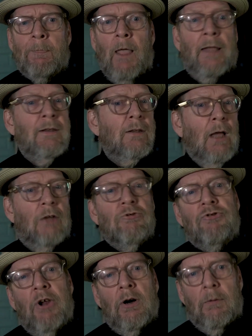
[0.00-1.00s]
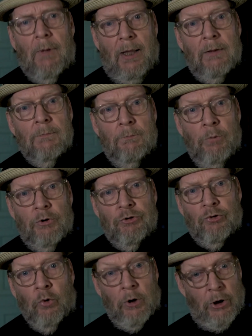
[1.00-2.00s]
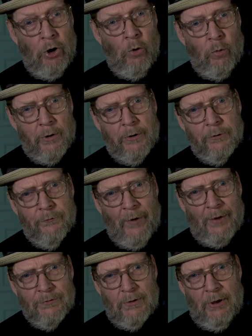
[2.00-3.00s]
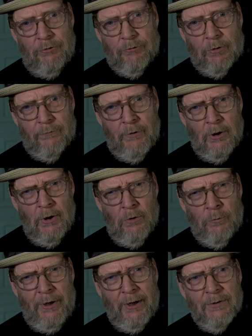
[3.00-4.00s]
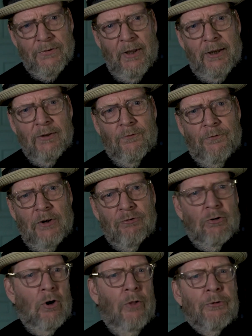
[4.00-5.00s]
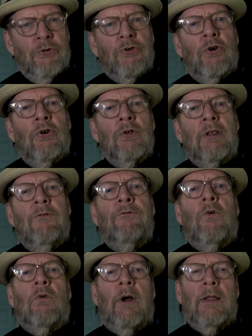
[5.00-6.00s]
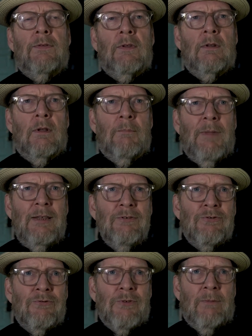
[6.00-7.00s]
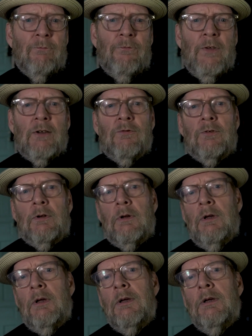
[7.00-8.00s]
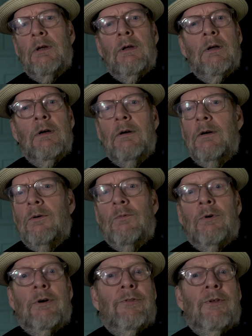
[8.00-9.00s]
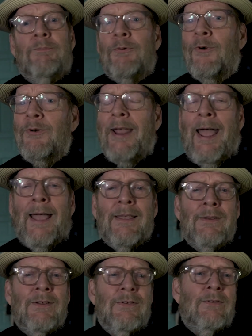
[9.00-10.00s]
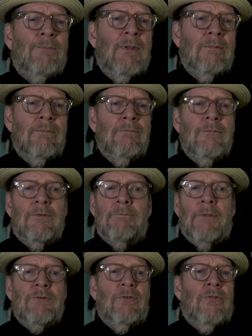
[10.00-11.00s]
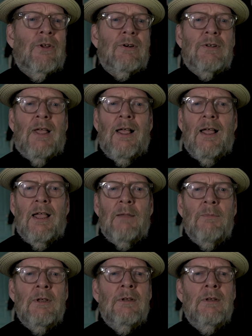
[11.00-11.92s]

I did not share my bookstore coworkers' fascination of reading a science fiction author's early forays into mainstream fiction, where the protagonist spends much of their time